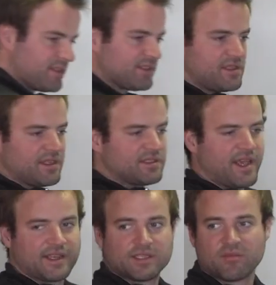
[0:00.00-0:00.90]
just the
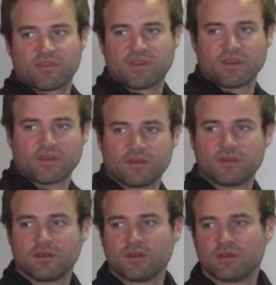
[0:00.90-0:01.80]
exact same thing,
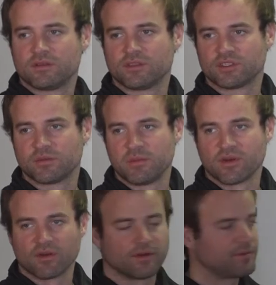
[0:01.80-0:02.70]
just
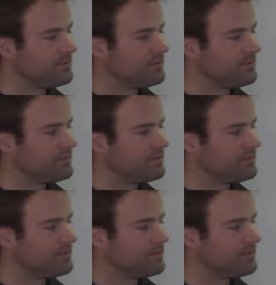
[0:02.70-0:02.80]
mirrored.